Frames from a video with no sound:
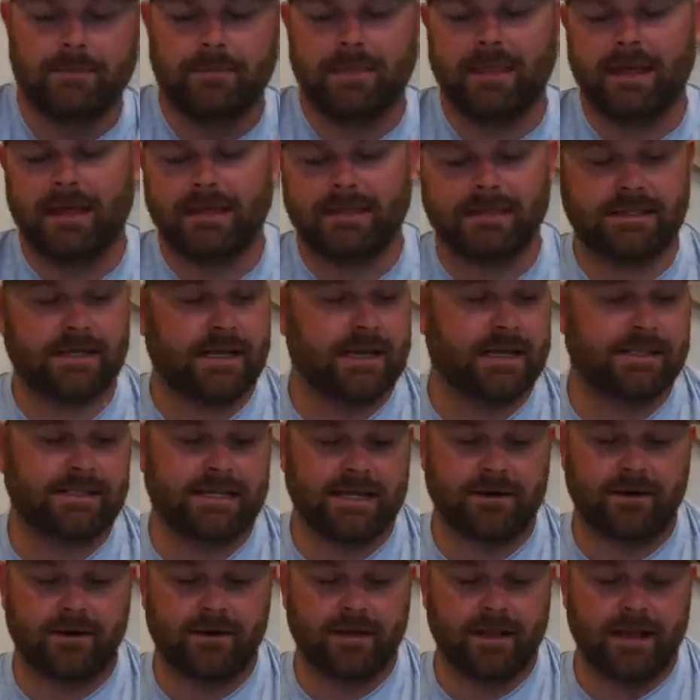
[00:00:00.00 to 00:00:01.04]
that uh, is
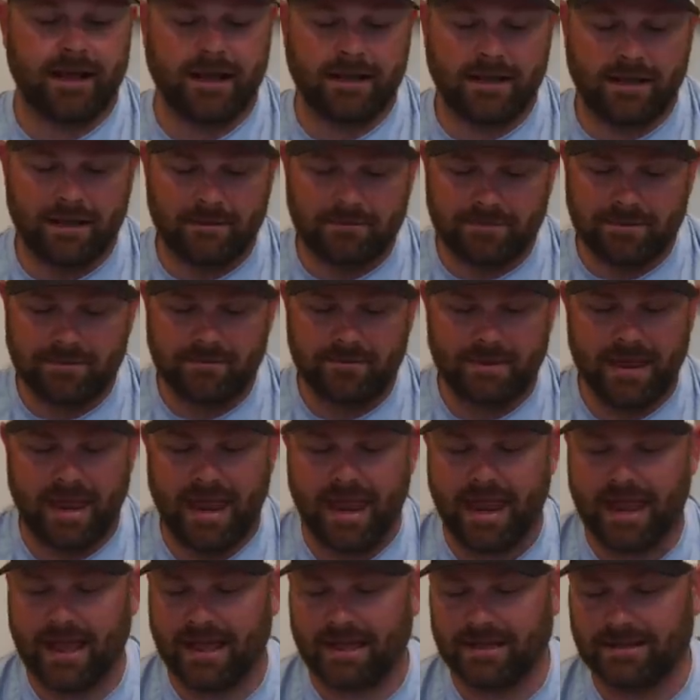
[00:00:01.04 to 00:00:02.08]
in our lineup,
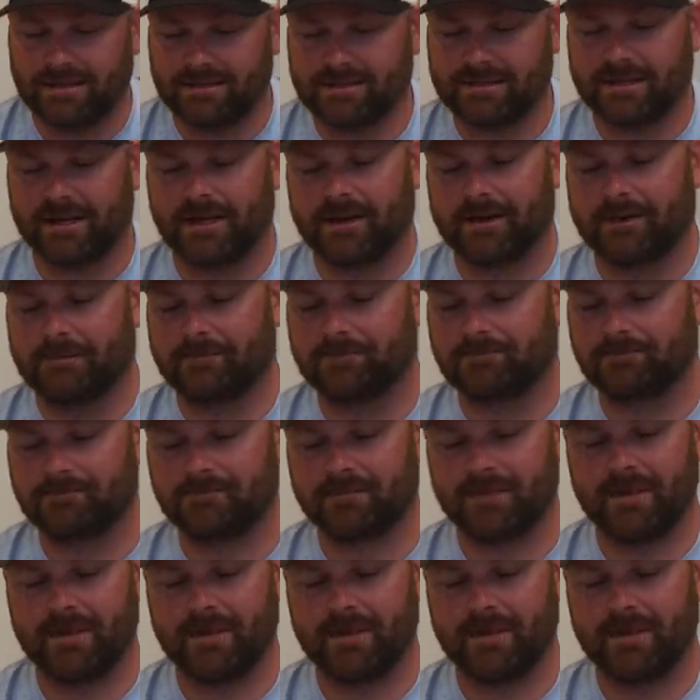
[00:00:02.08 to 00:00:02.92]
and um,